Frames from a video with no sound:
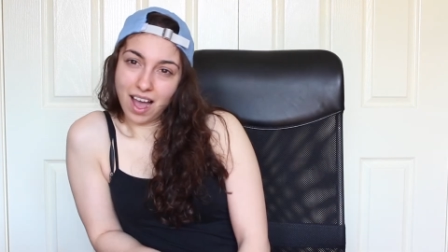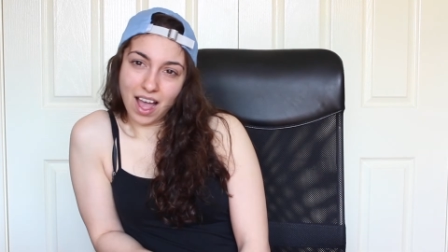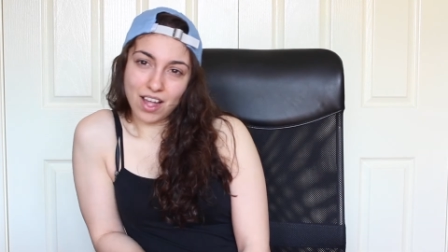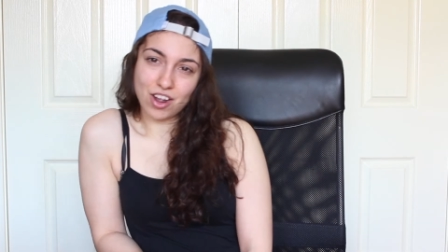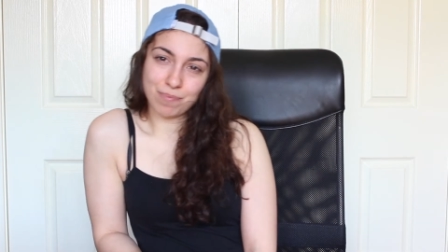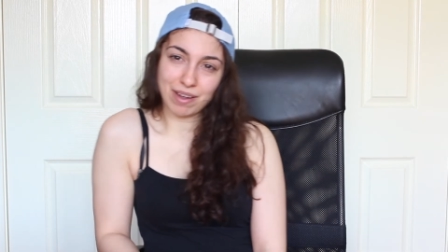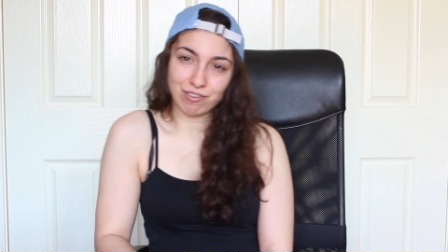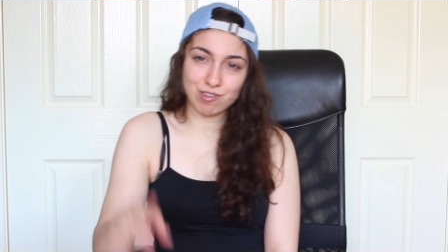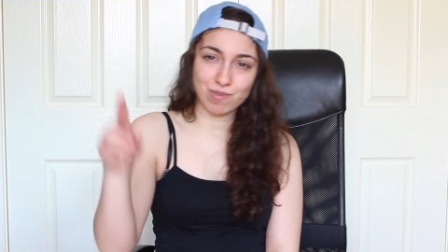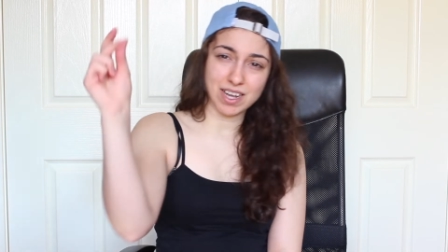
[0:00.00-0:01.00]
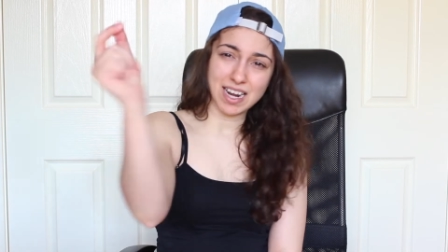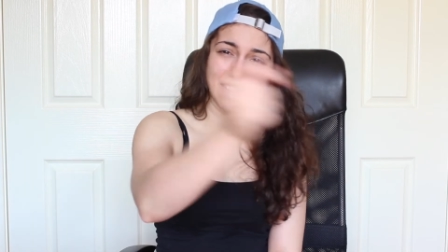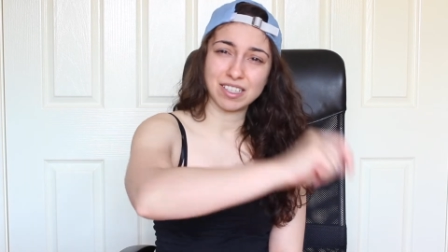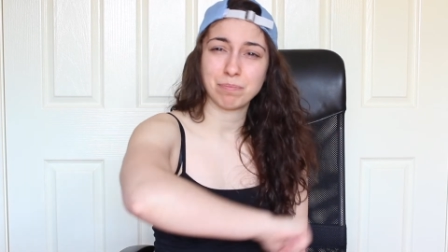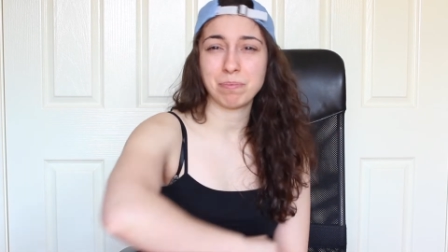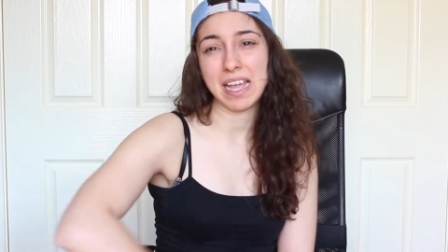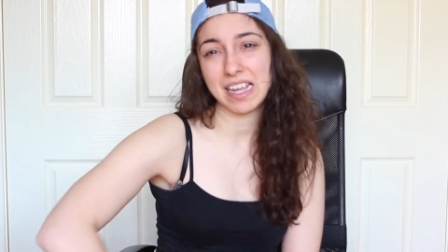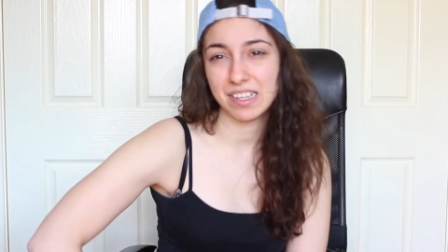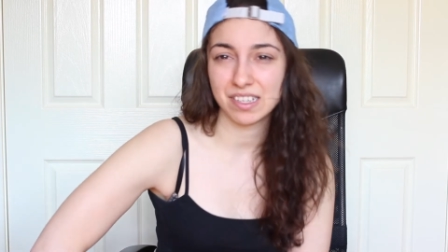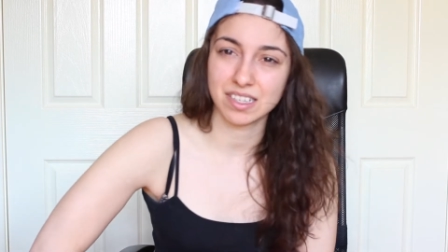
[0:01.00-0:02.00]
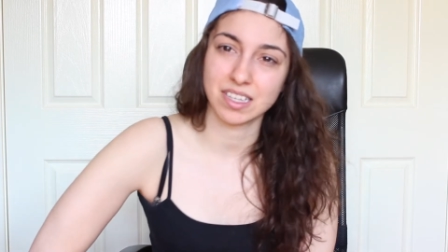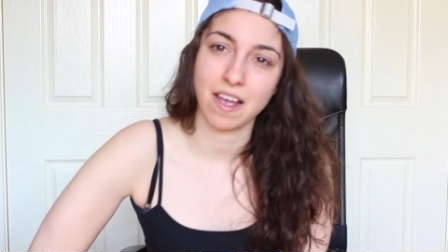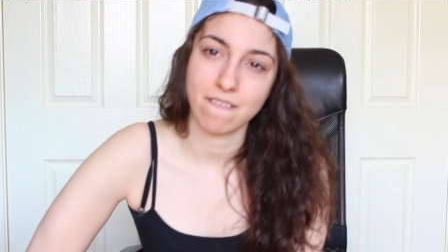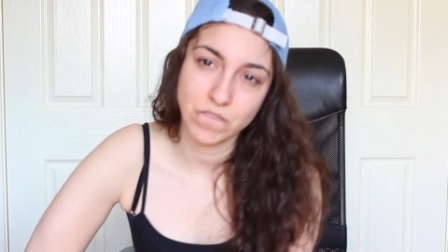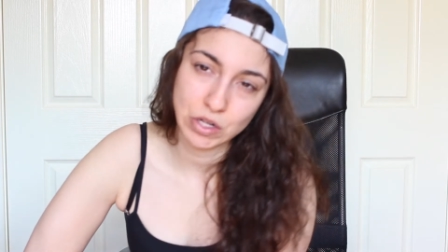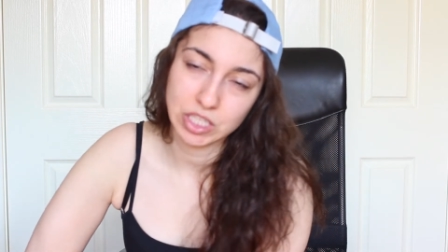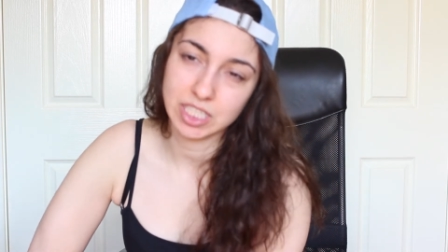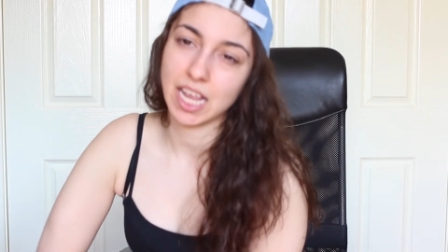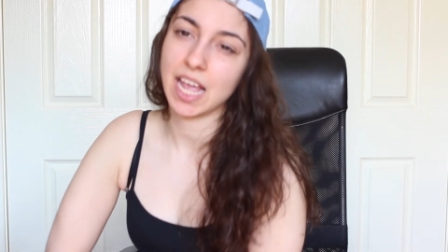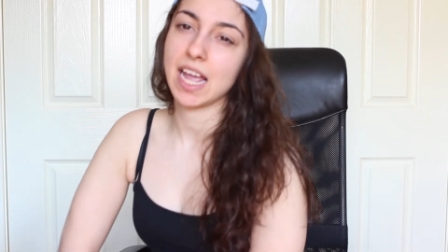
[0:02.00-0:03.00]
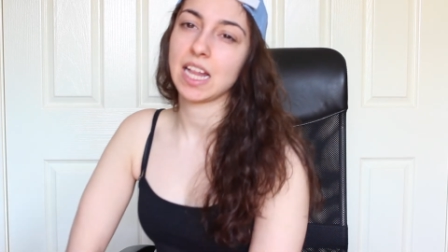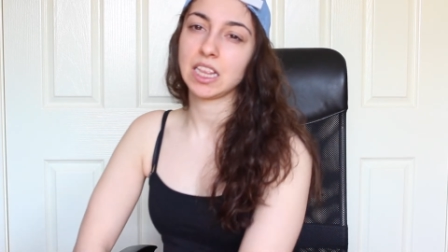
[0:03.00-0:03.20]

I hope everyone has a peaceful day,